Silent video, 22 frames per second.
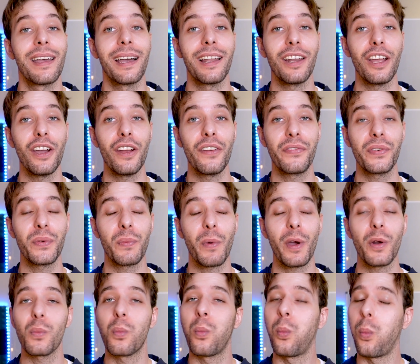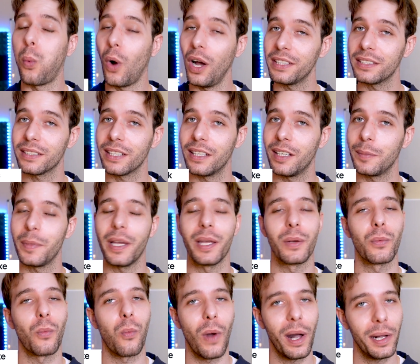Hello everyone, what's up
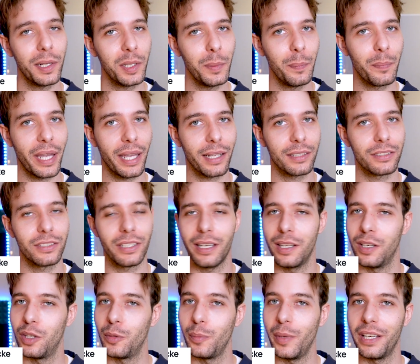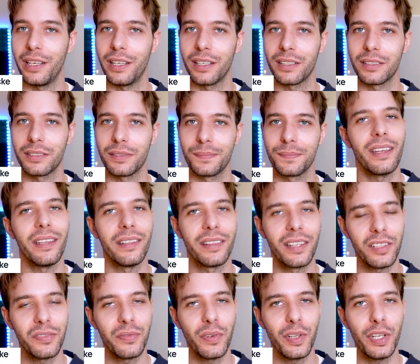and welcome back to Hello Mendix. In
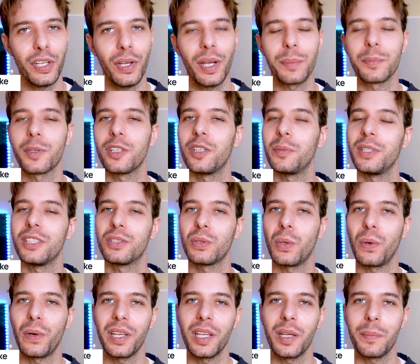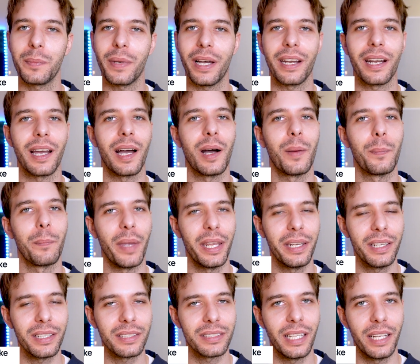this video, I'm going to be talking about how
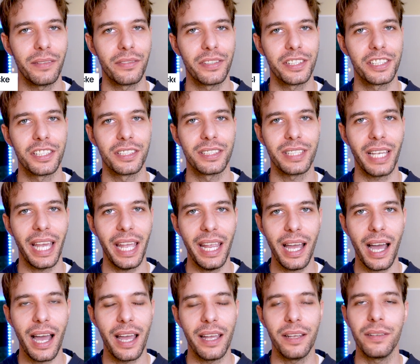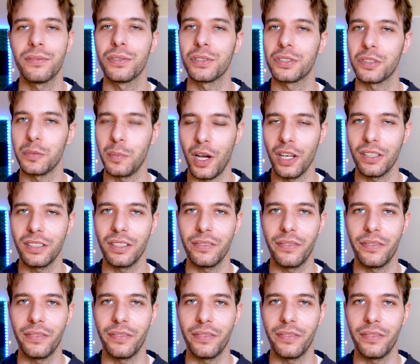Mendix leverages AI for smart